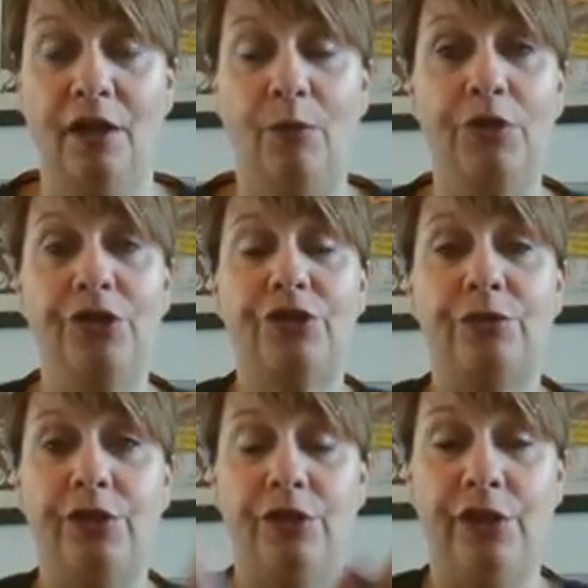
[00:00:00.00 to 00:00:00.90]
I want you
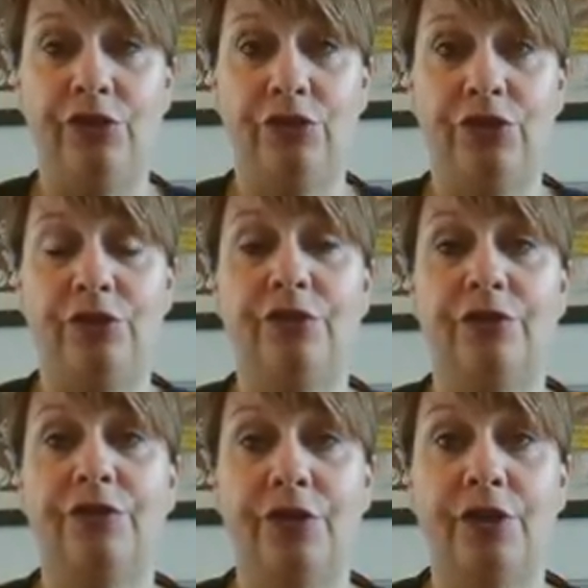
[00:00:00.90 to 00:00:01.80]
to introduce a
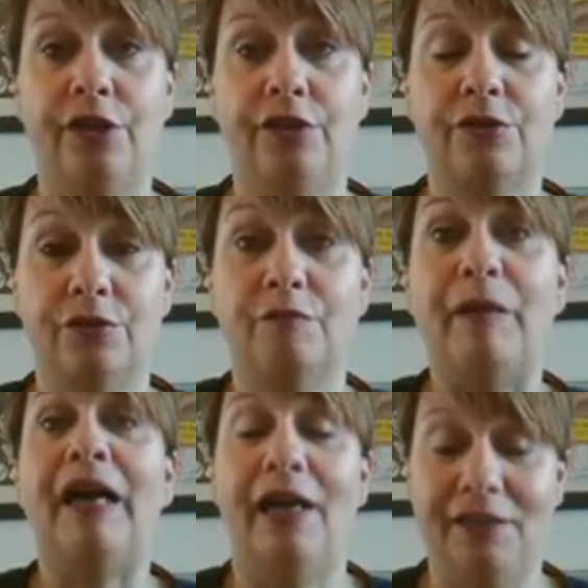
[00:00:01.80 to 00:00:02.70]
third sort of
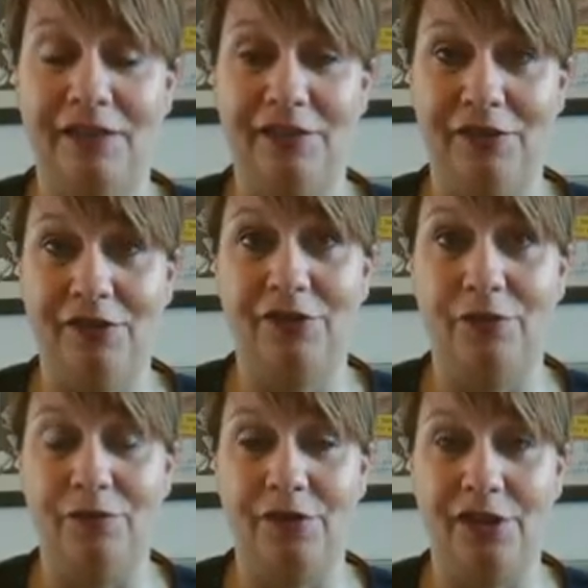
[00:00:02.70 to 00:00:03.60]
party into this
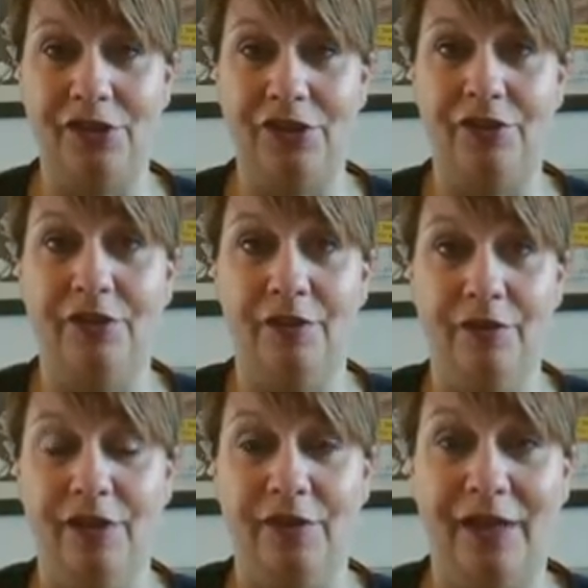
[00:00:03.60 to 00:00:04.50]
conversation,
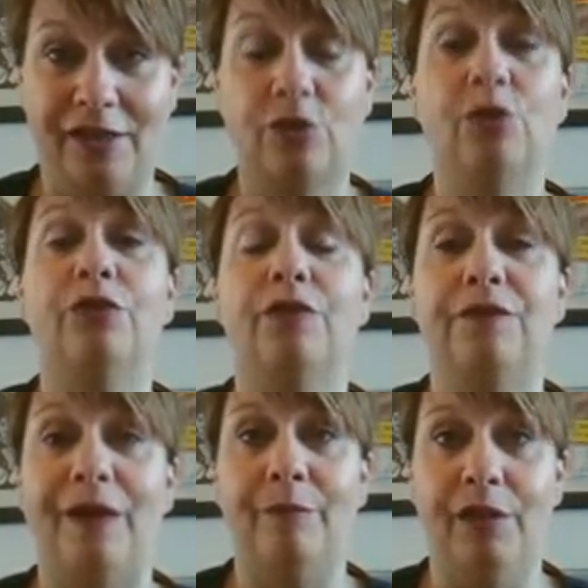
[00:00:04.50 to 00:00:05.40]
and that's called the
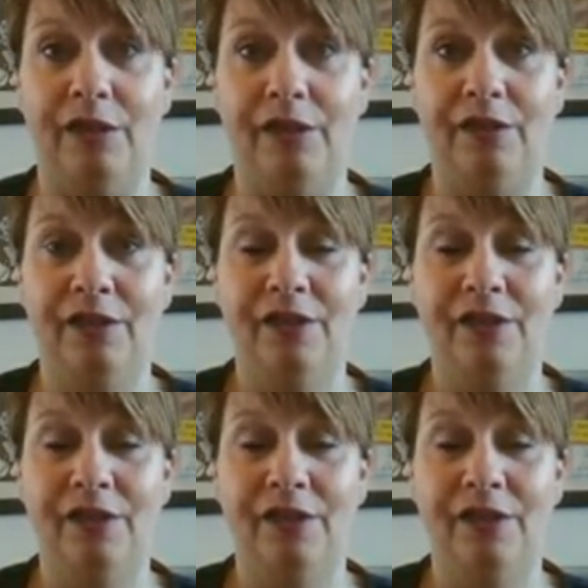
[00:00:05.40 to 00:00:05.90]
family.